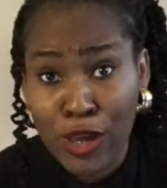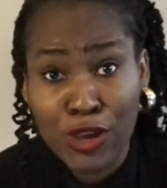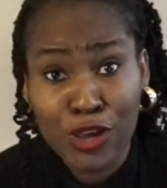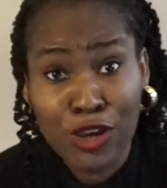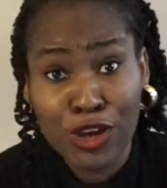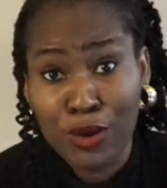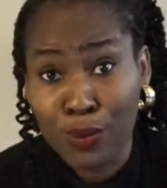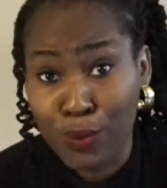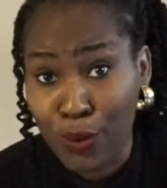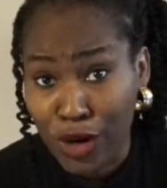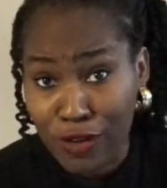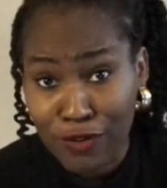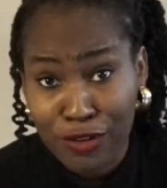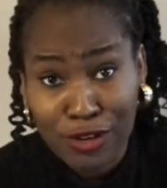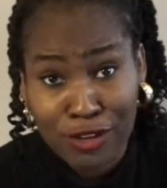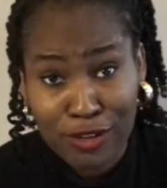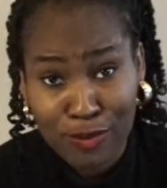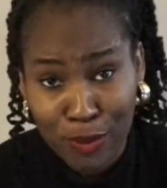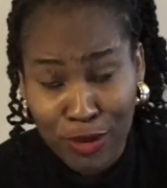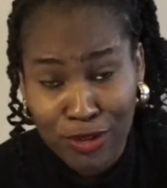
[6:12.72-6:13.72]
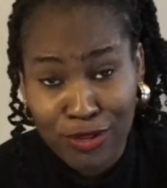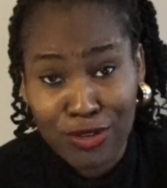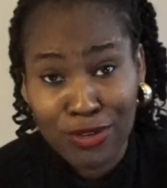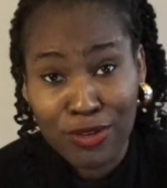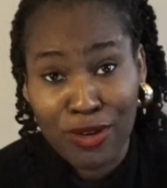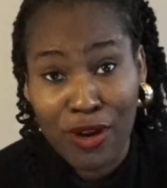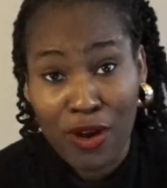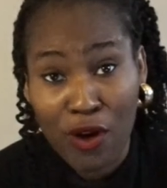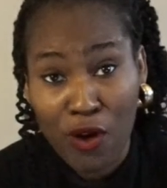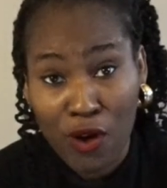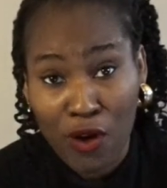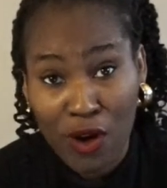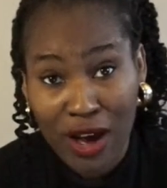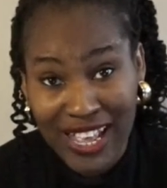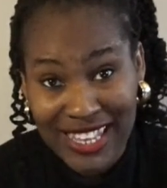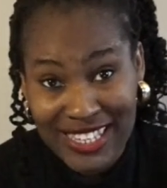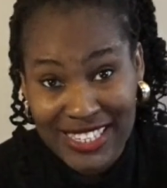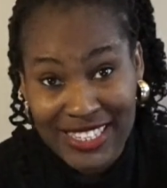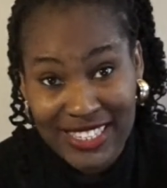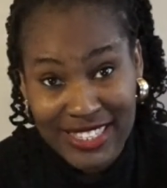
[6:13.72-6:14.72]
You can work for your sponsor
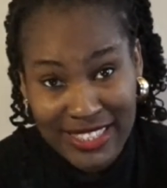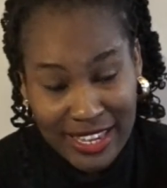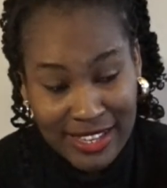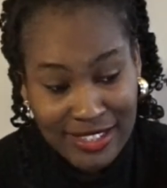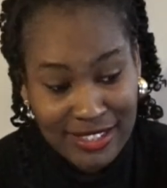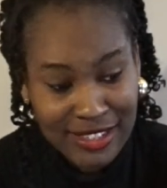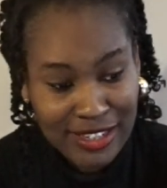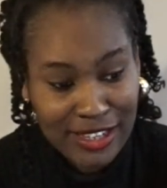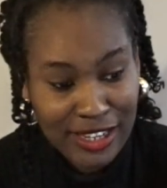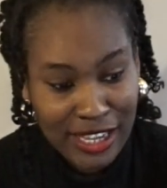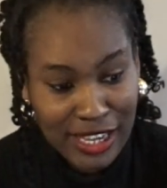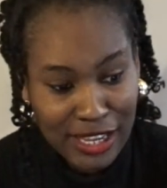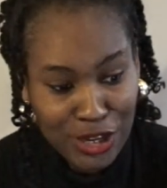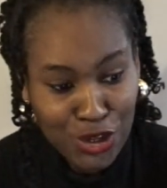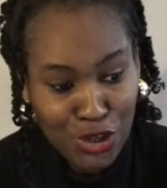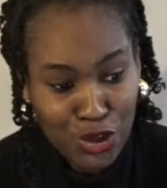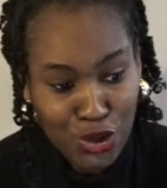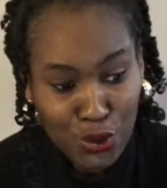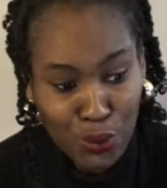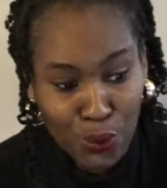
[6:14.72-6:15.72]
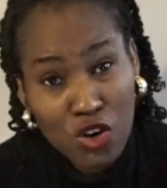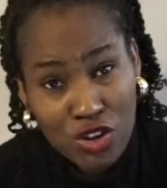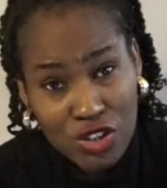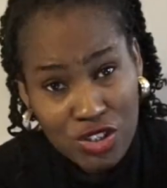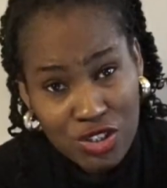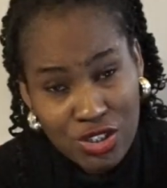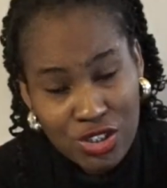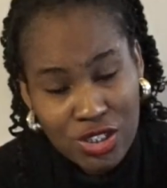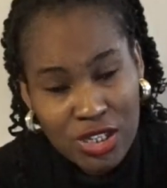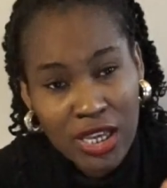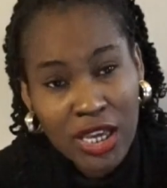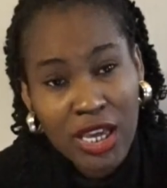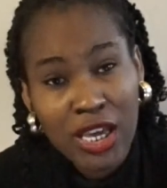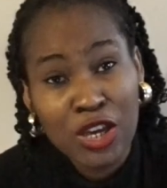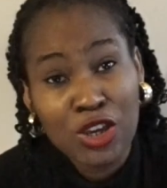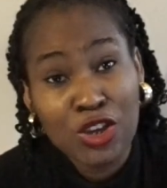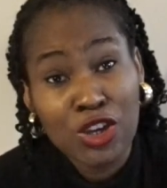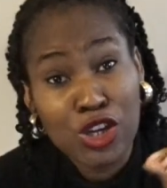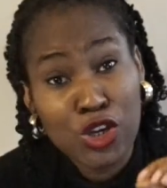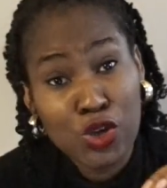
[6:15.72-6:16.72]
as stated in your course.
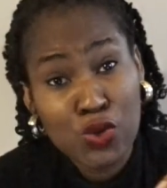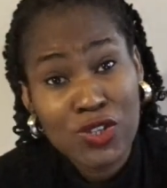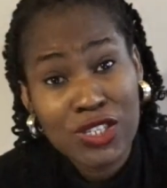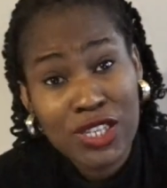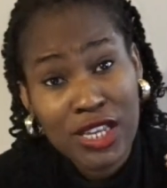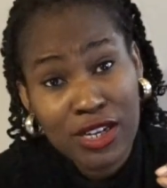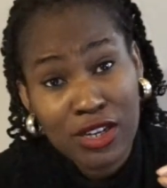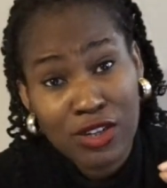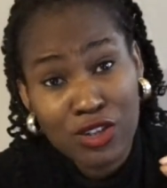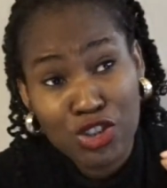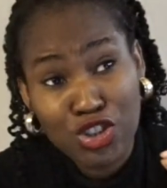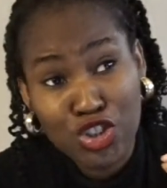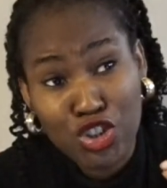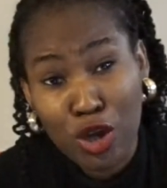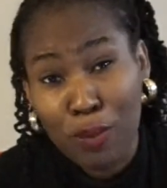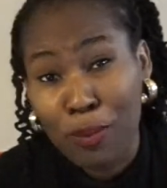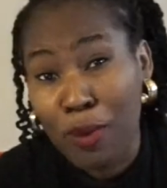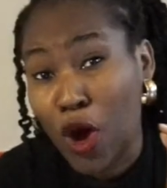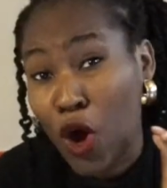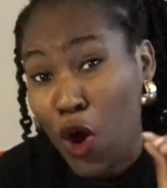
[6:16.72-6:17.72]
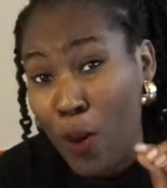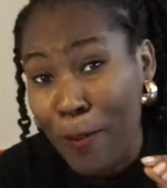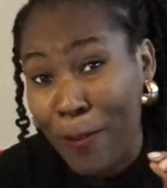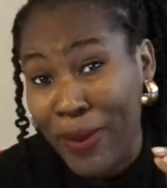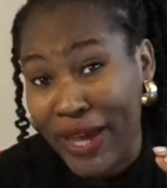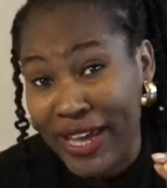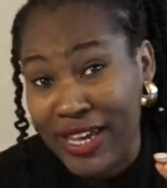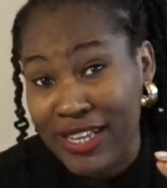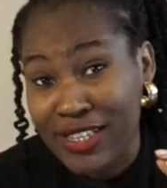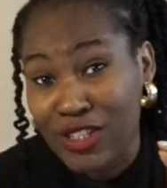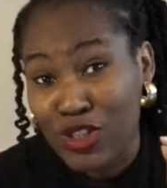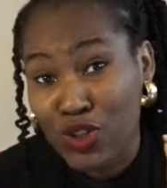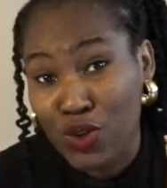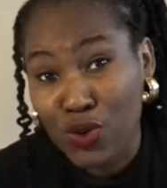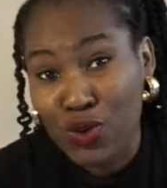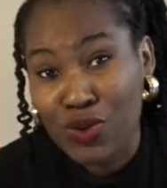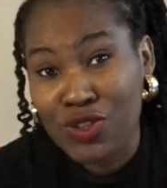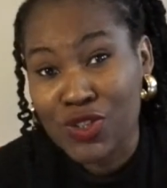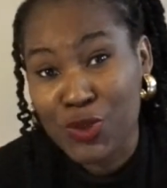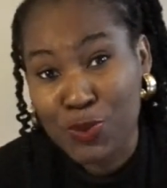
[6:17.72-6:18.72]
You can do a second job based
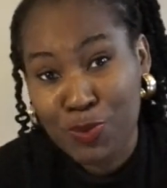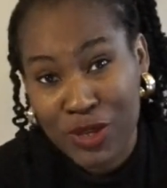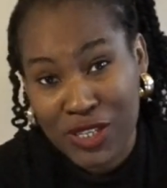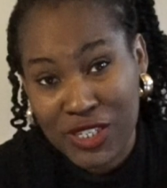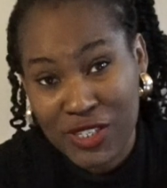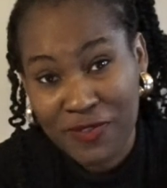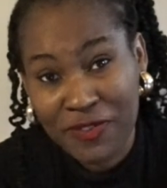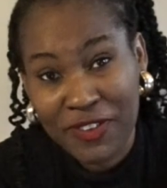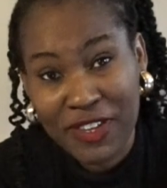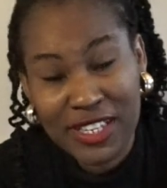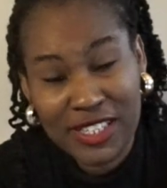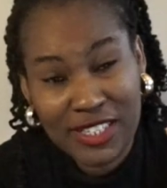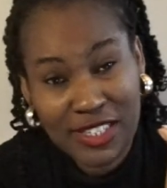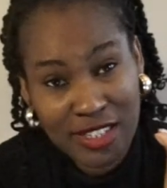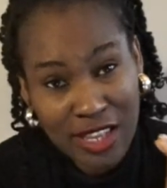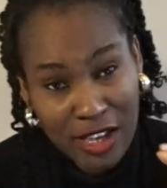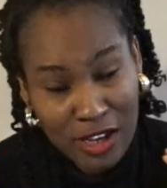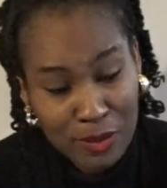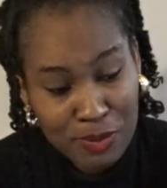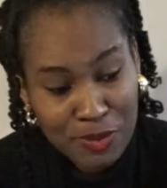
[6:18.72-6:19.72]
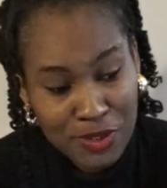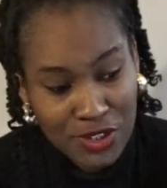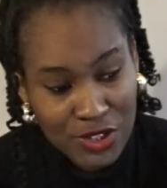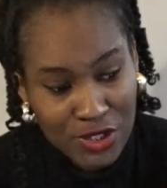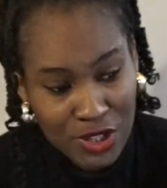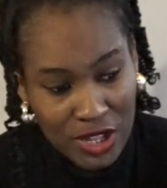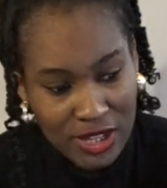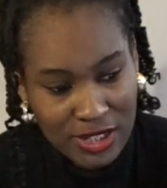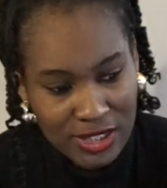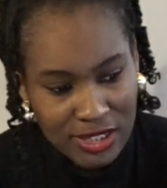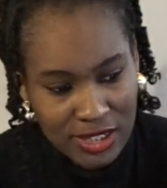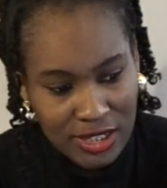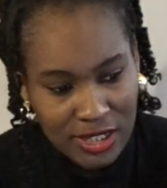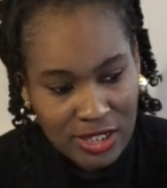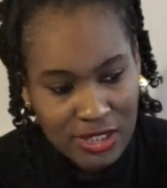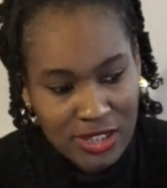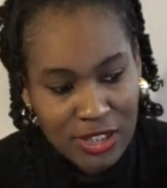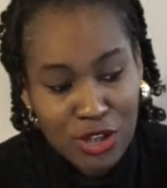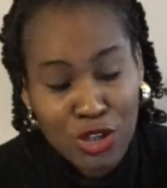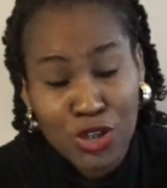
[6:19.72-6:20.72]
on specific
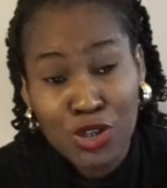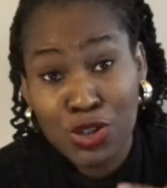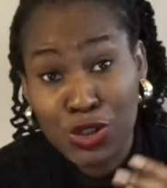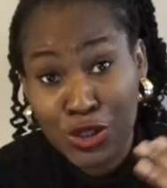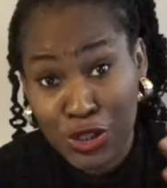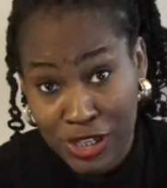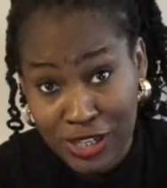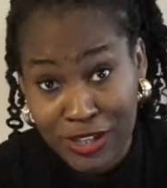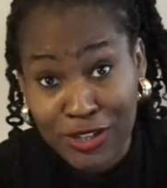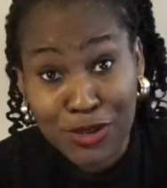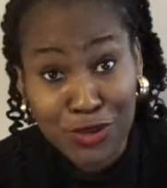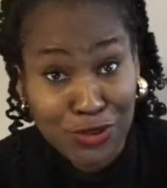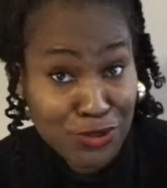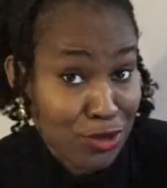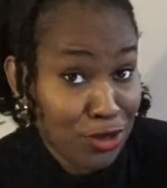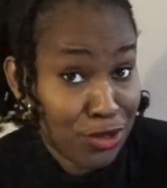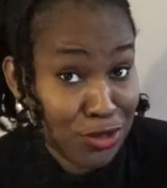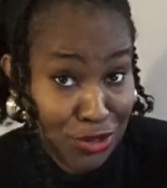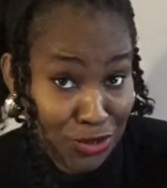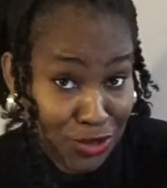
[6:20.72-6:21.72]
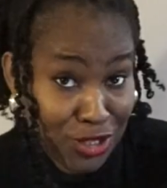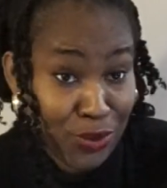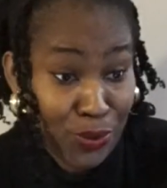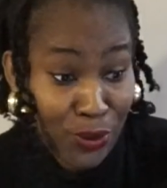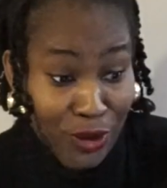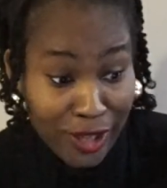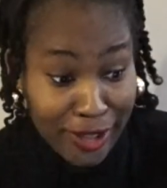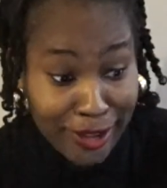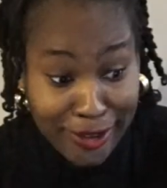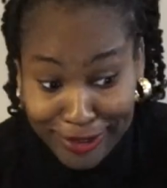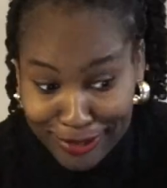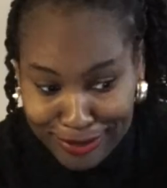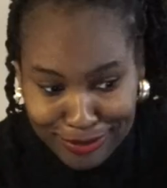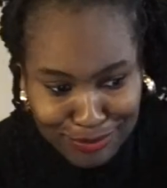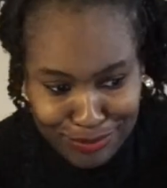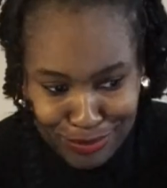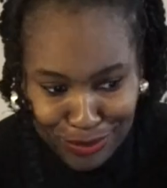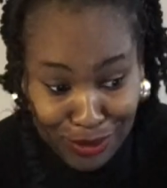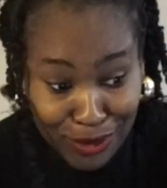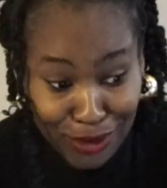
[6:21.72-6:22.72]
circumstances. You can do voluntary work,
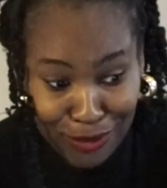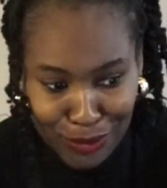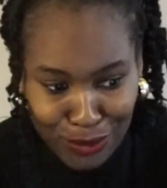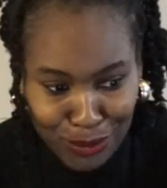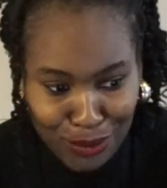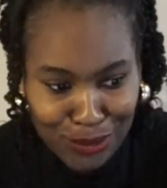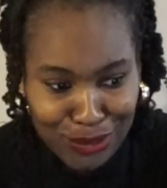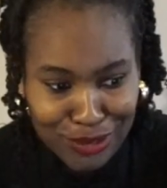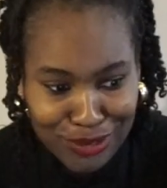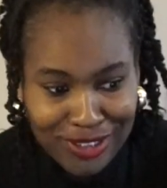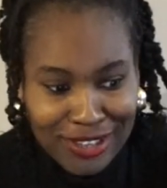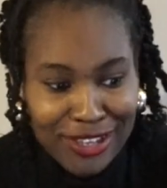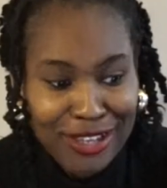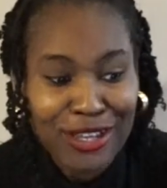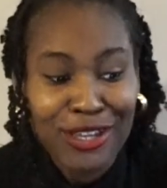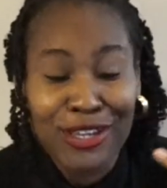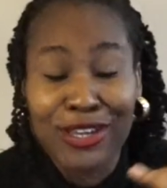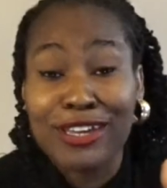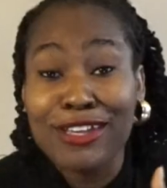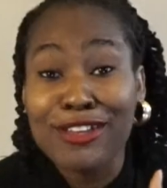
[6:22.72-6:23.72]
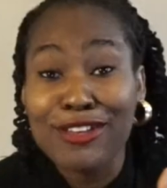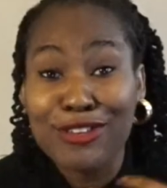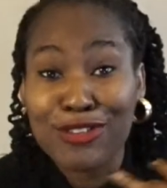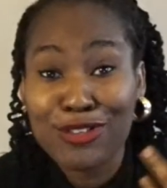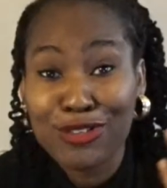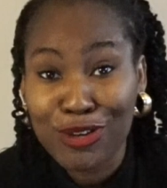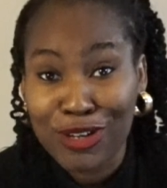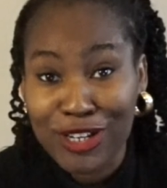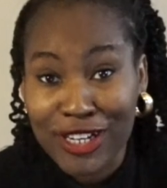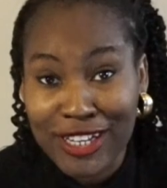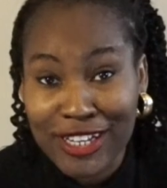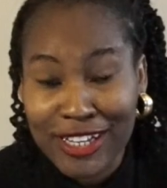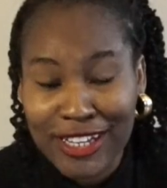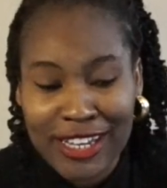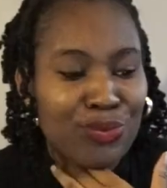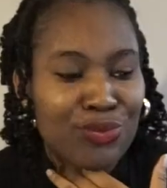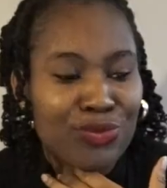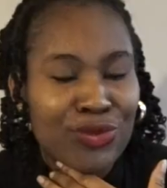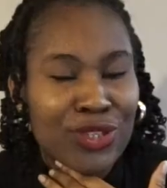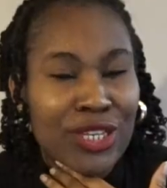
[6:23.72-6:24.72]
of course. You can study,
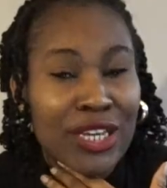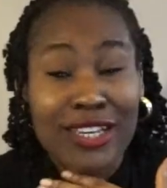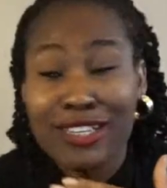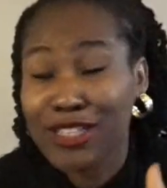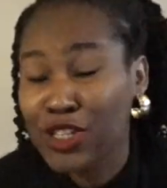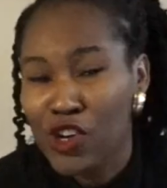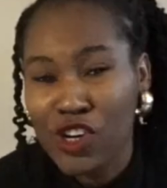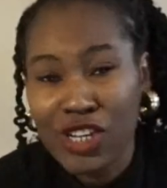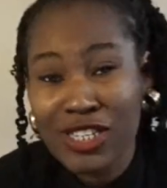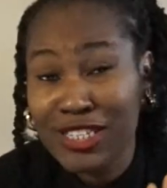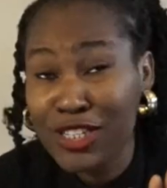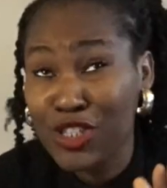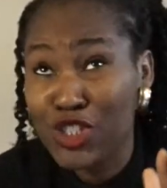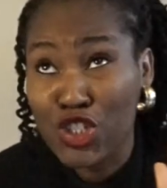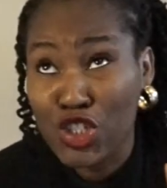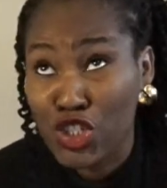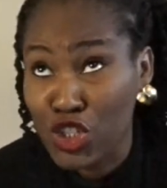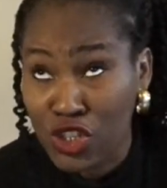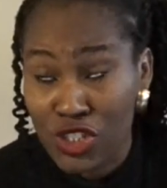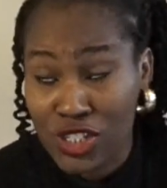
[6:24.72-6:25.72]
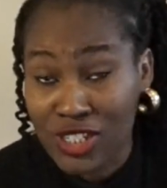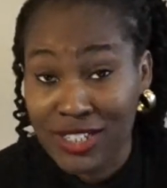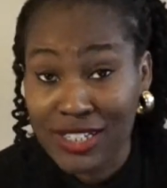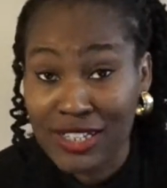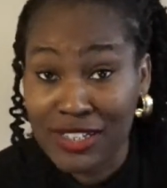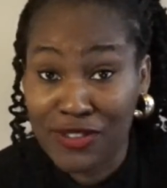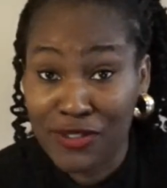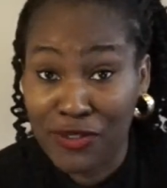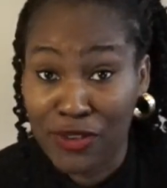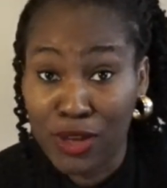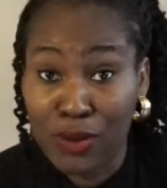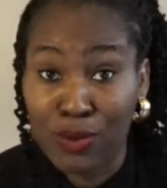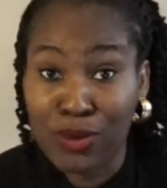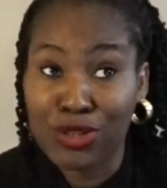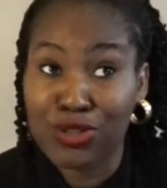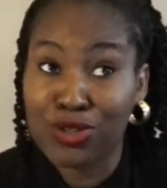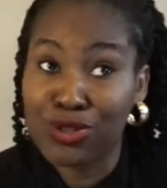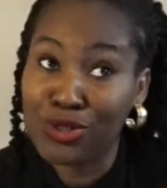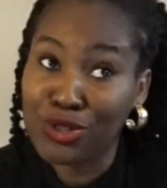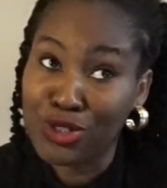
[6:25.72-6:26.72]
as long as it doesn't interfere
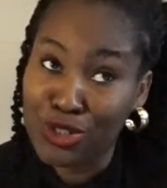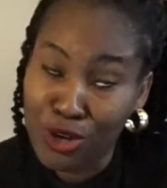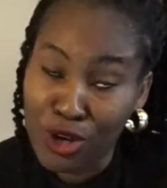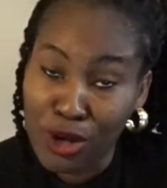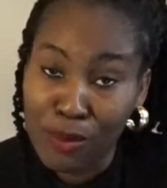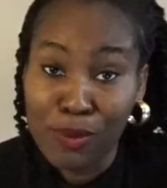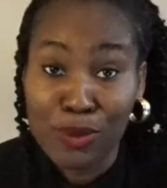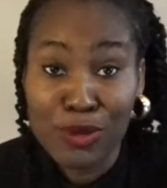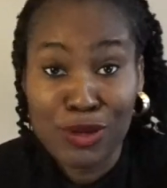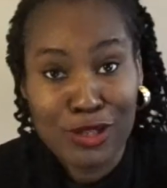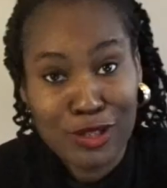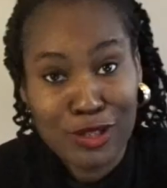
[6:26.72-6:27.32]
with your job